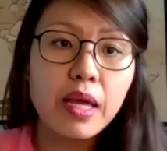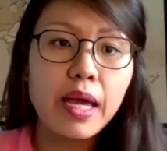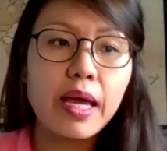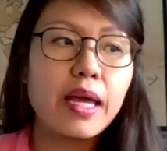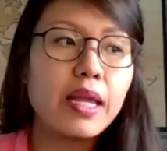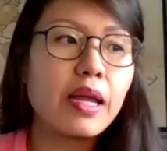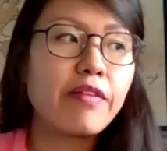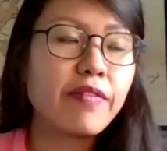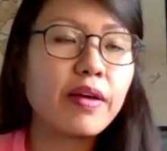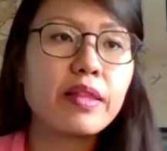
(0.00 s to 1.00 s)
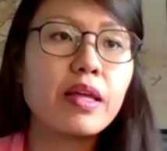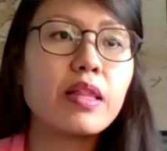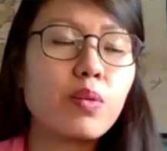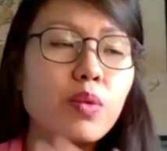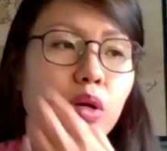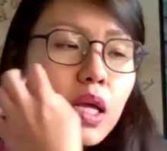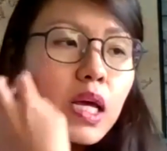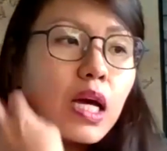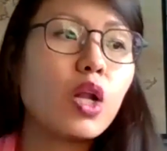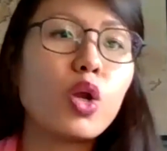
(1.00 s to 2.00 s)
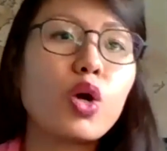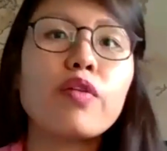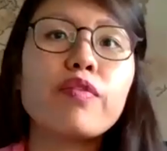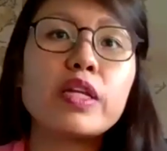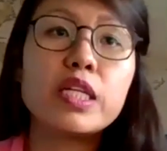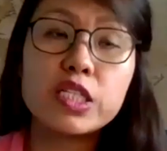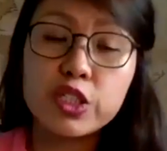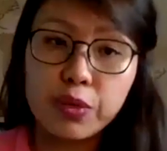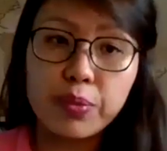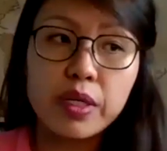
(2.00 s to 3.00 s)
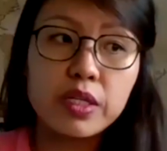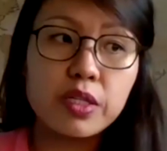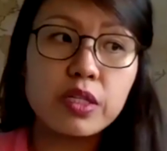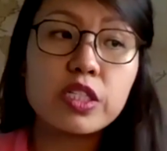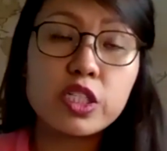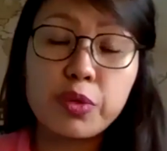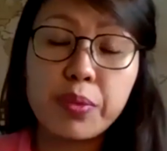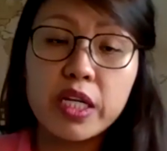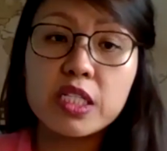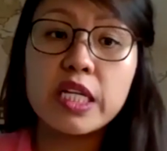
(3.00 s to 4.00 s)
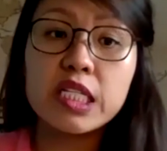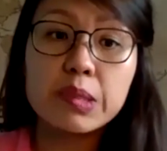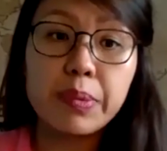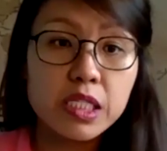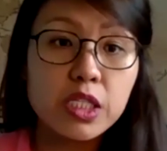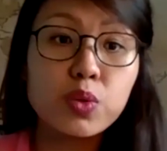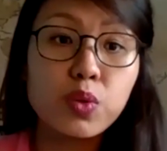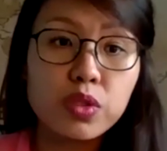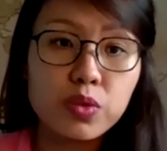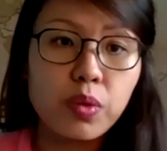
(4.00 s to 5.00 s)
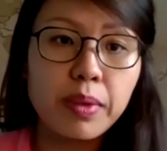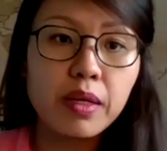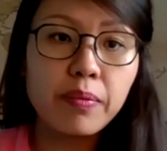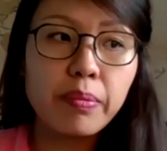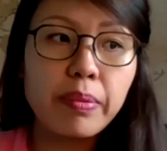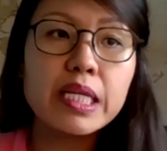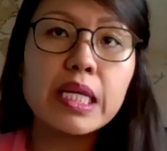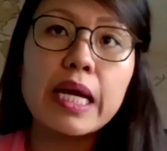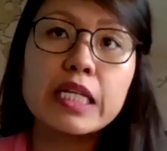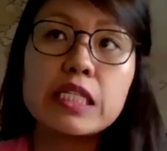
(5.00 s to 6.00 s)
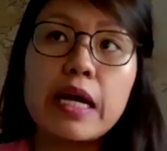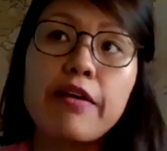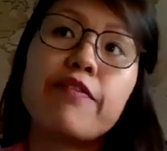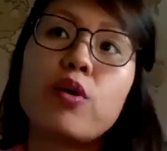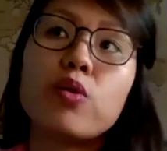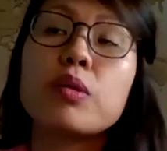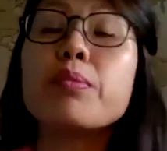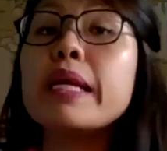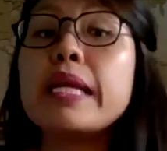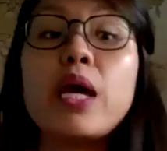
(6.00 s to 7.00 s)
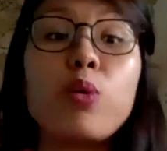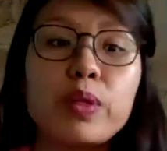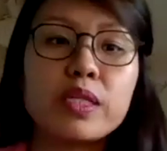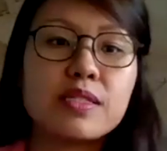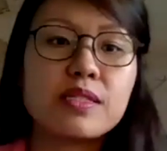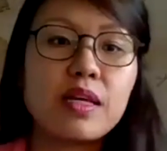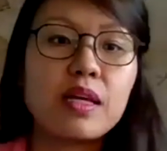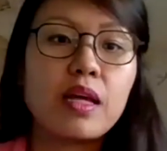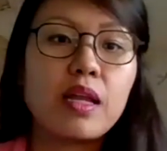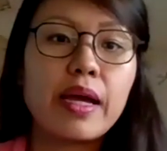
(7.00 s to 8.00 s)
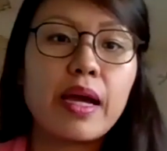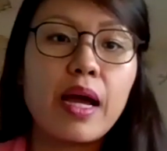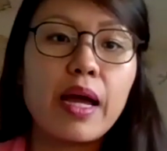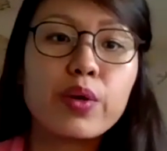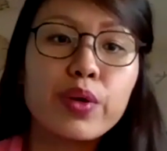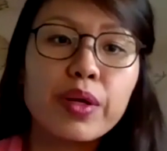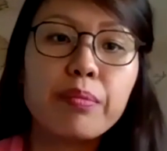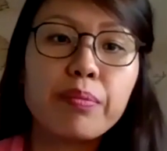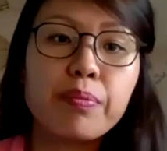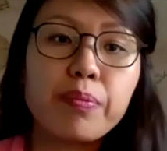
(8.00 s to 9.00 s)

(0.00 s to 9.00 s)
And I felt that there were a lot of discrimination, especially towards women. But I felt completely helpless. Like, I couldn't,